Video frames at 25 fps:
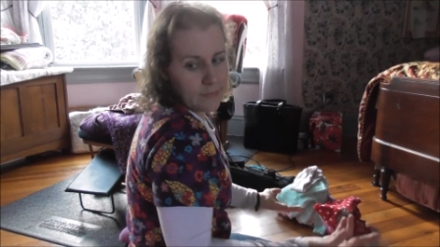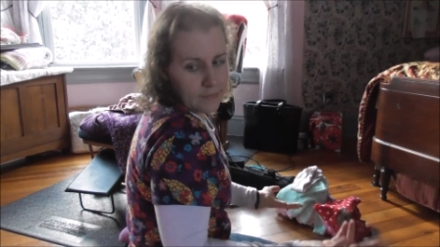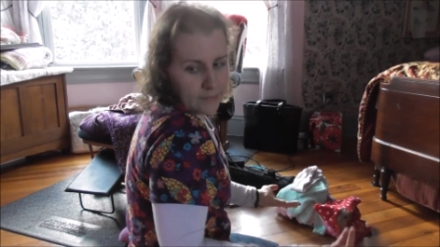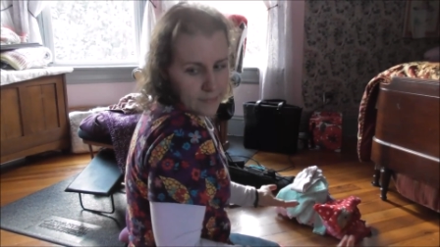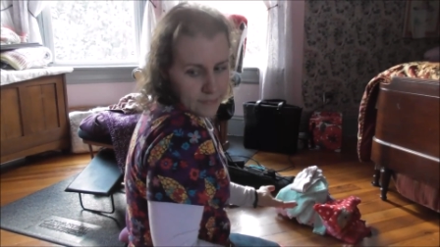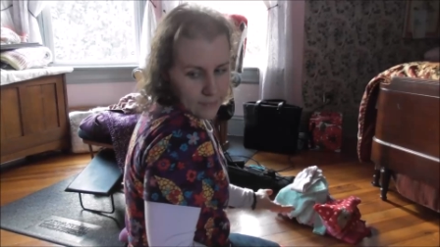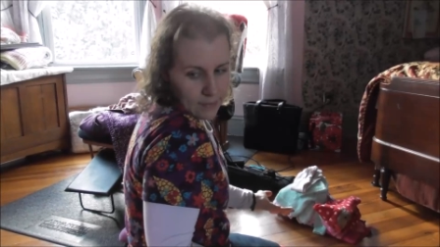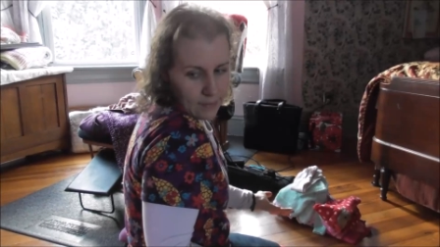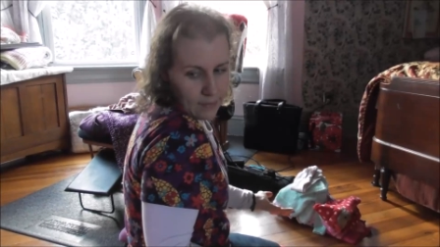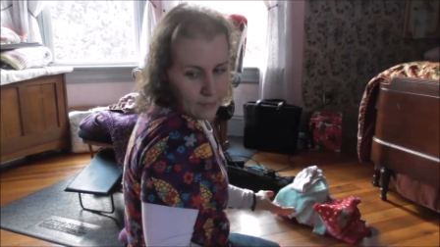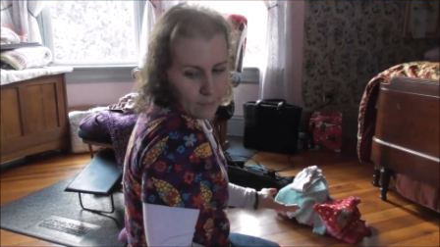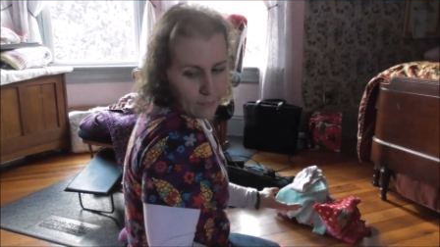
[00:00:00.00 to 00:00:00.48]

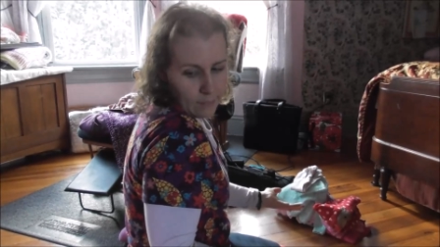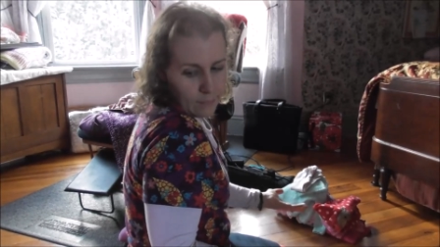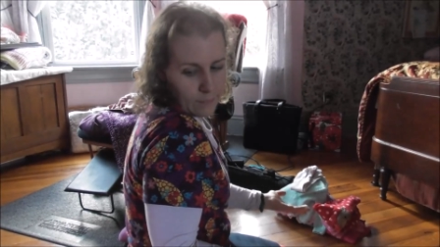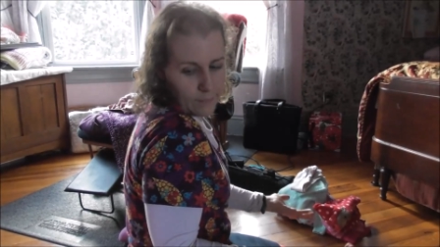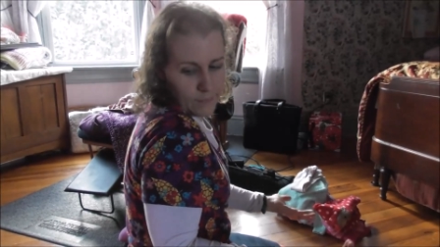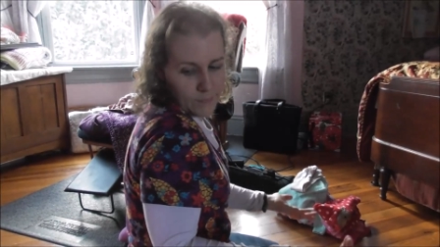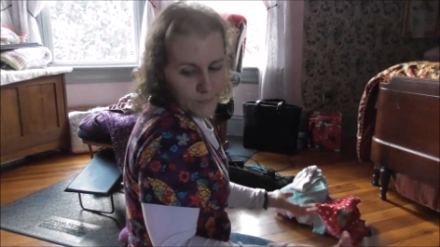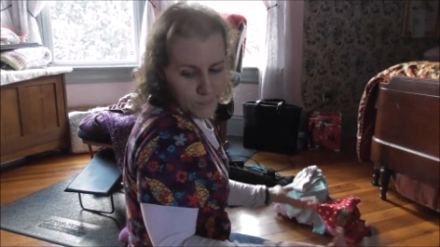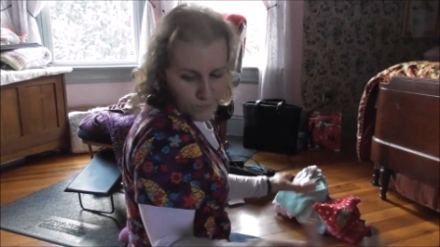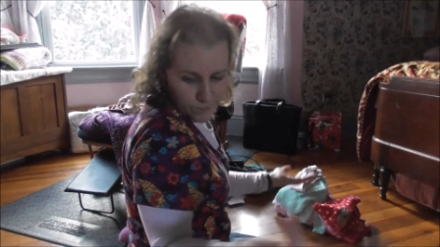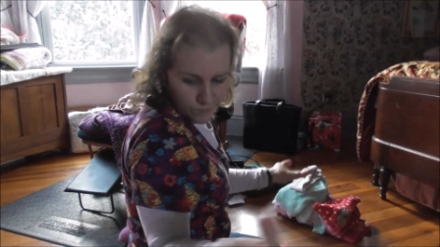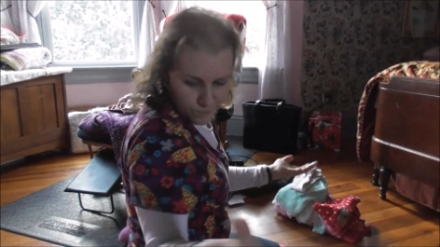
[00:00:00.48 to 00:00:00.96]

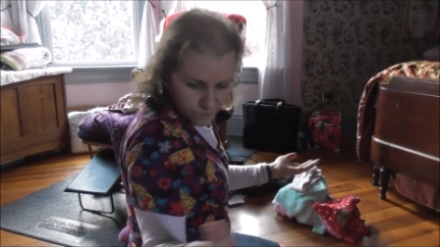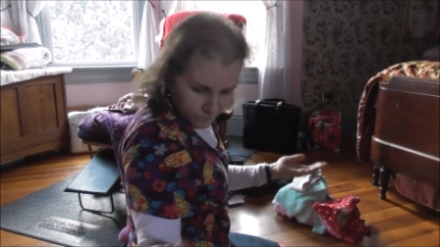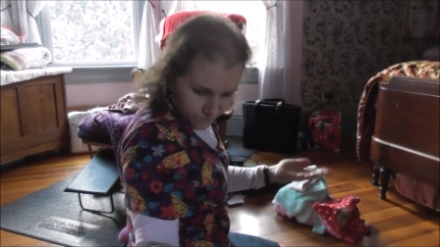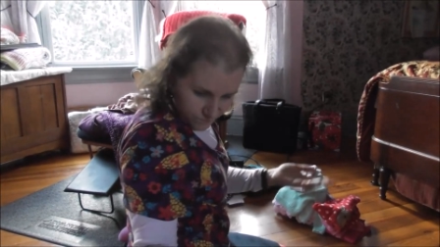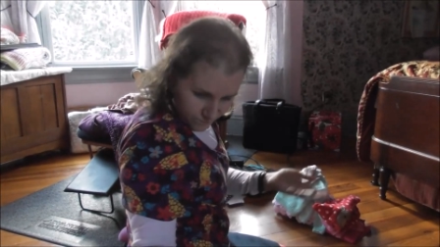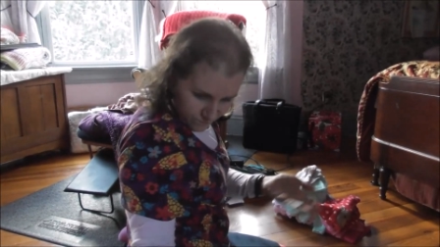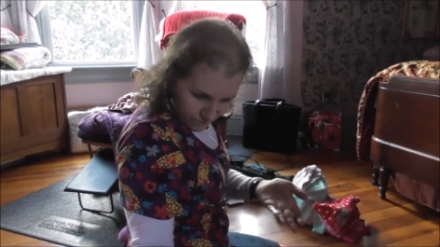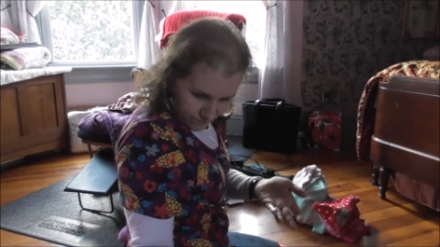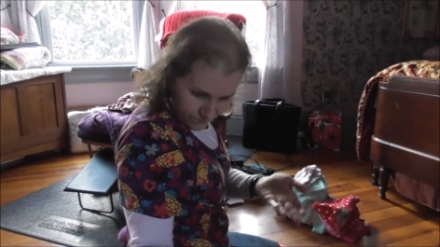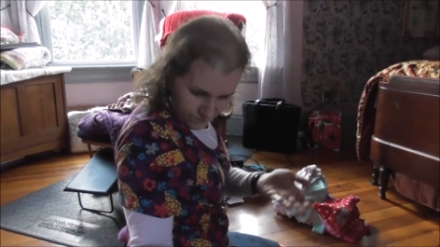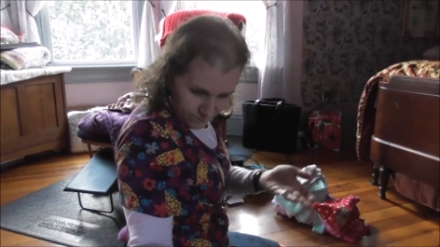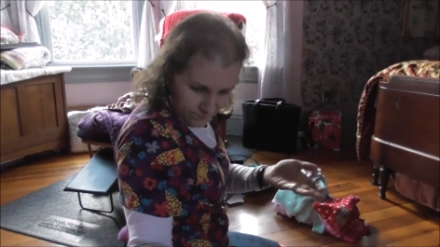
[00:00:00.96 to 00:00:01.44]
So
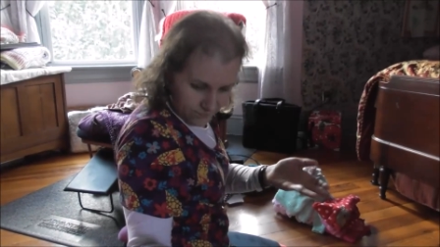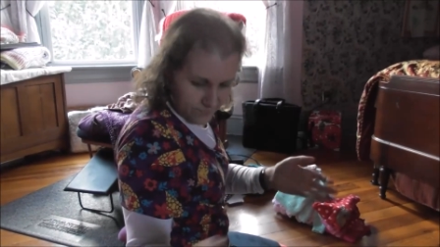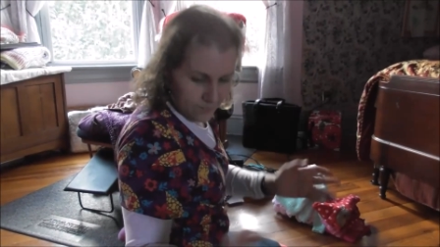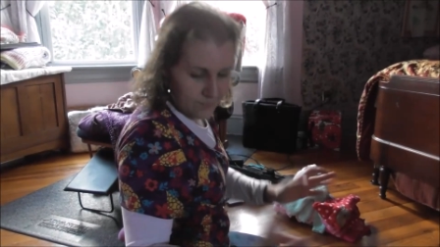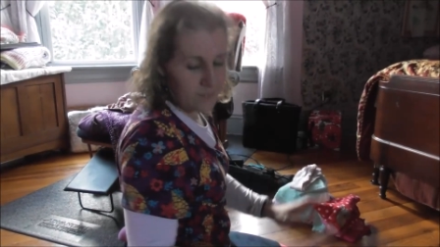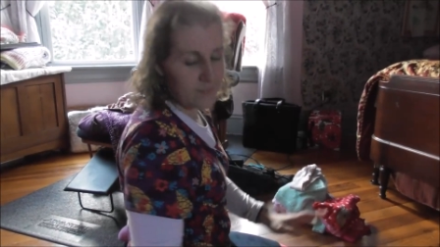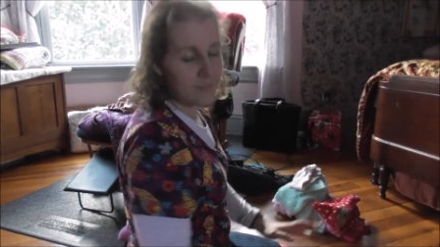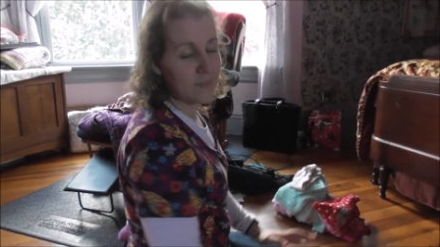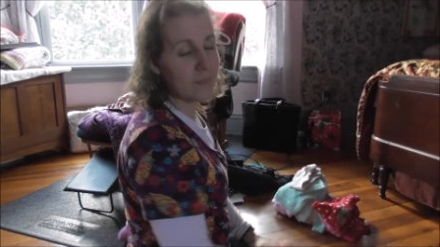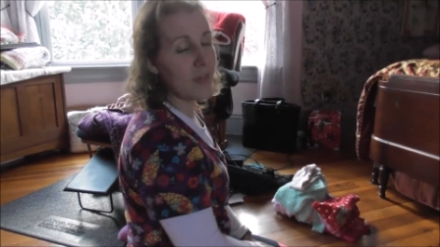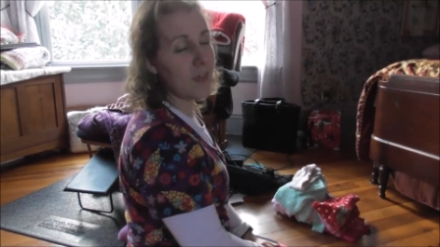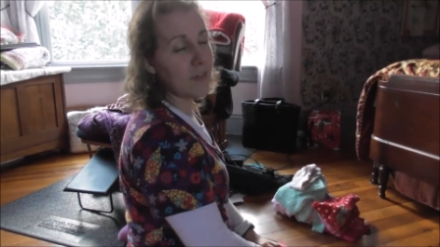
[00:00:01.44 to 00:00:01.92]

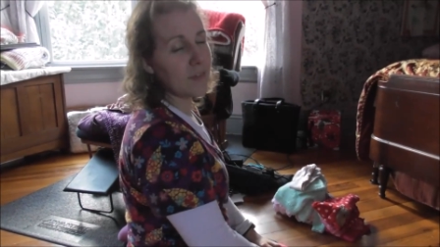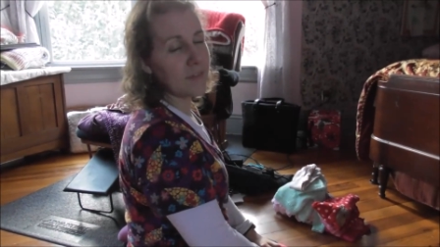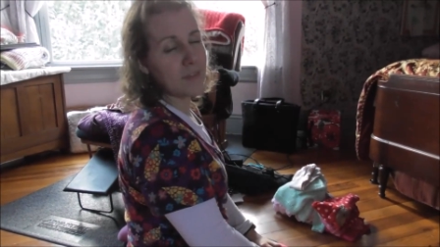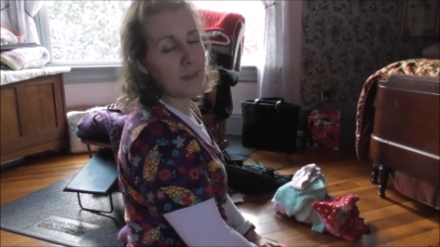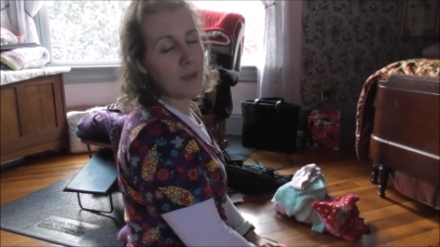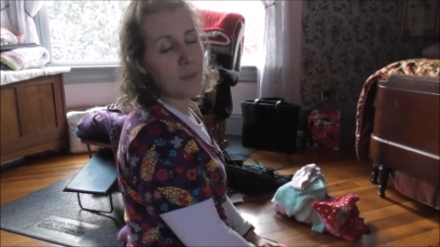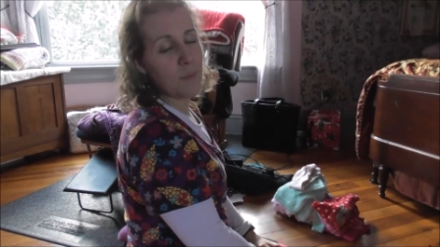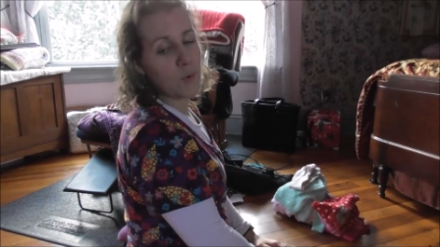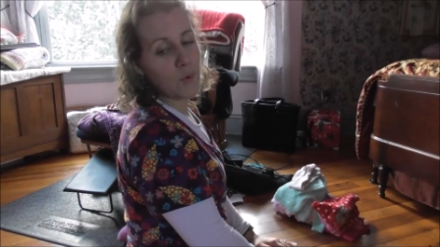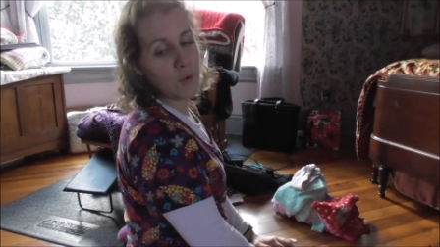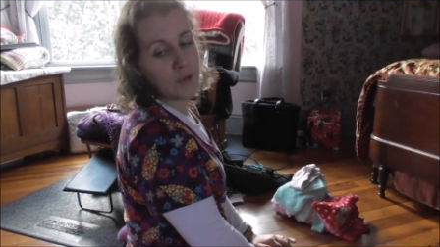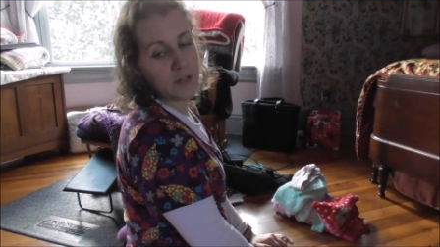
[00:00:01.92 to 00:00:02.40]
thus
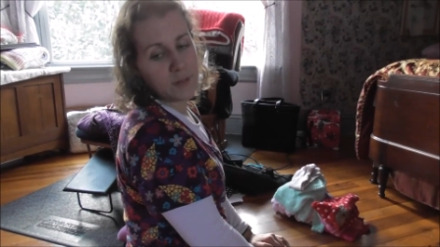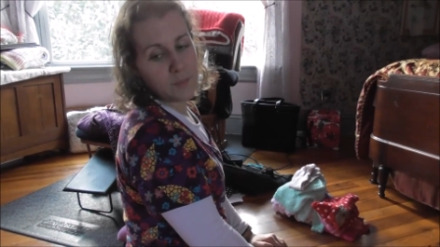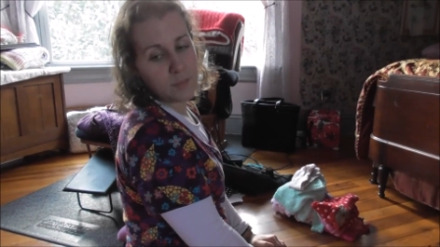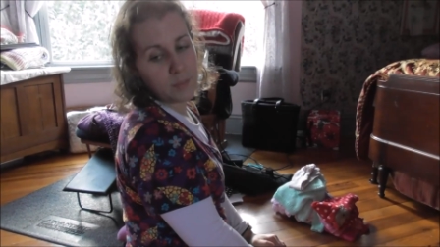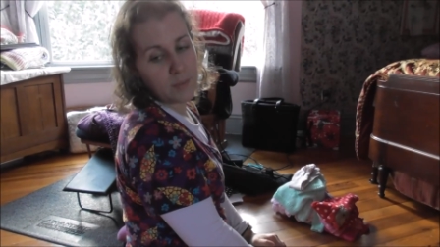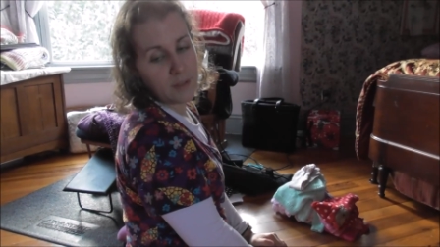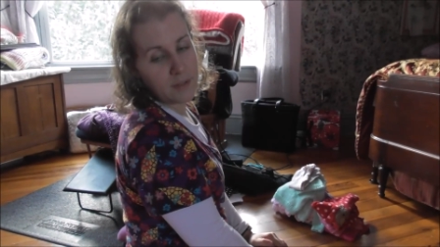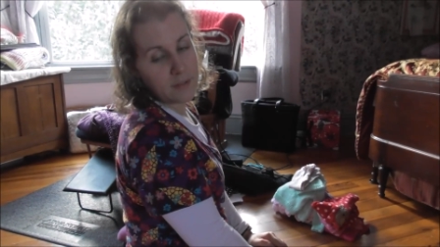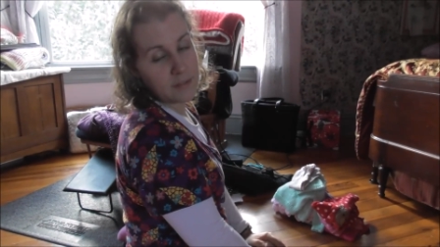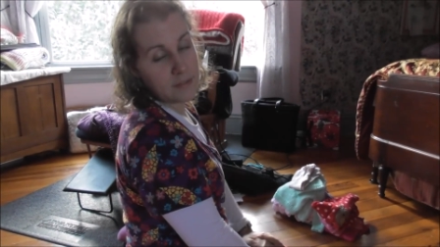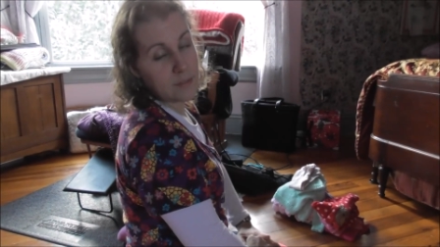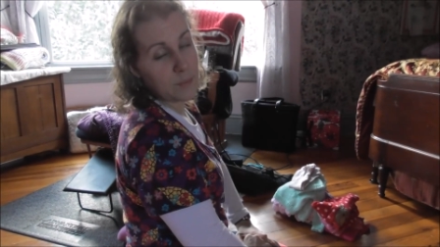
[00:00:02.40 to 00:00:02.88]
I'm going to
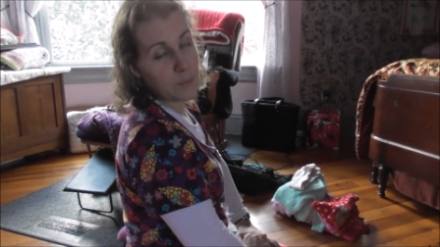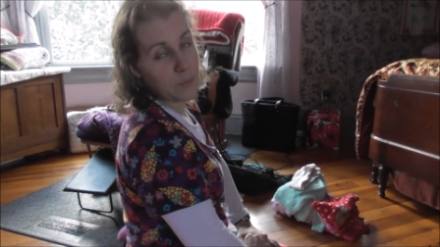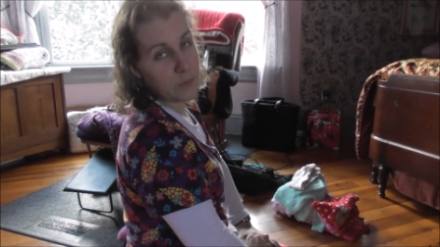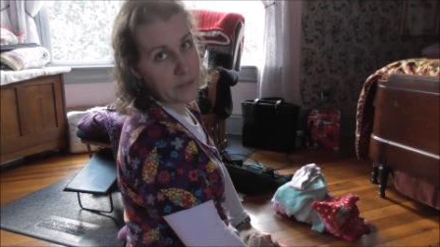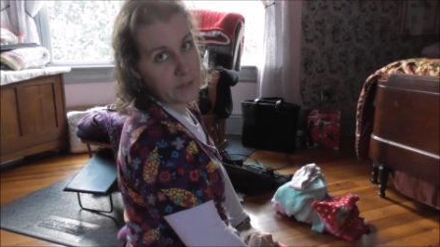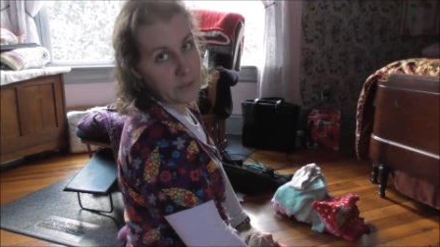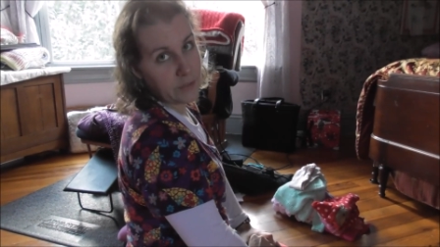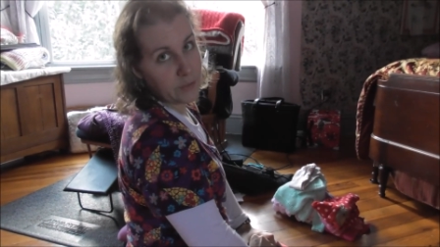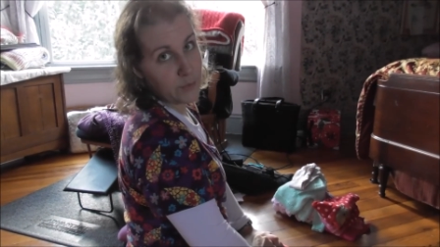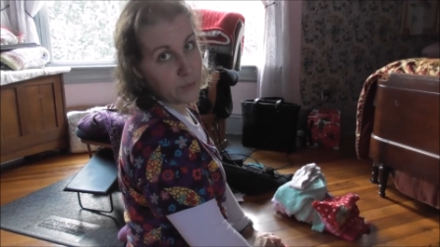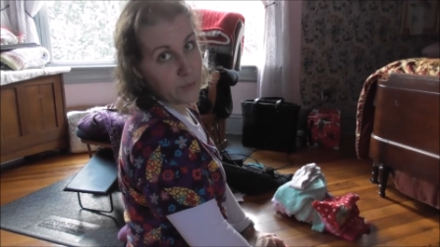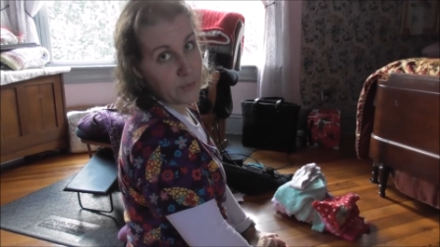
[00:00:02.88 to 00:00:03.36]
bless
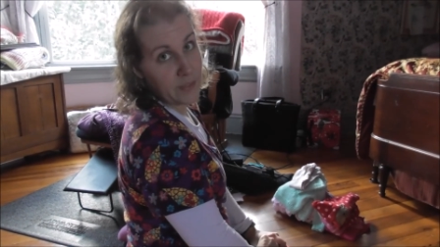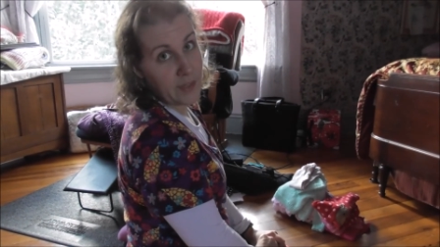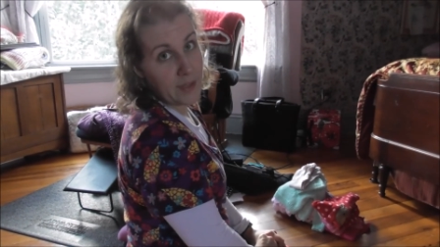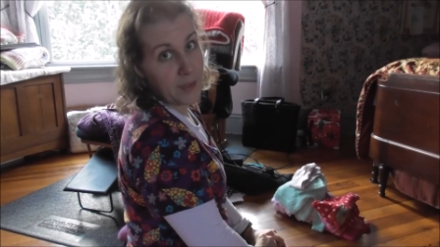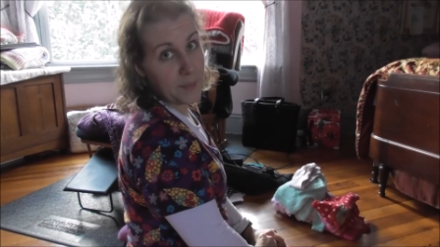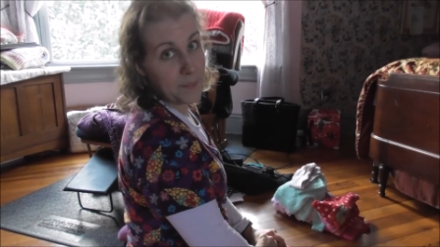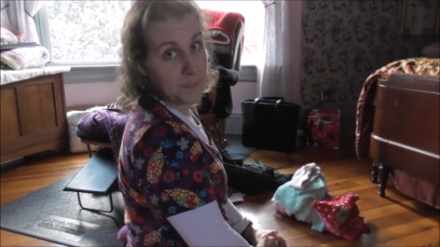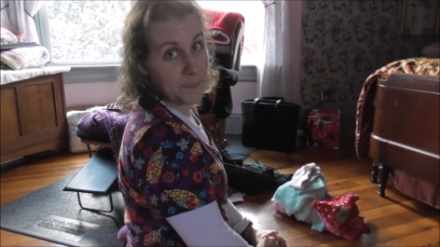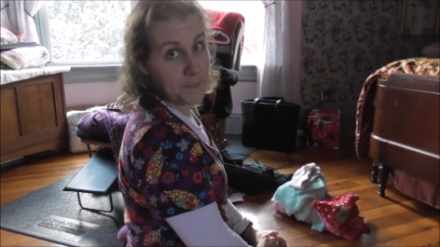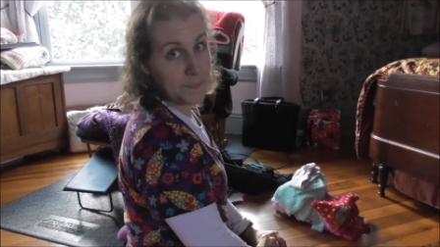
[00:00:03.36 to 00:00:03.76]
someone else with that.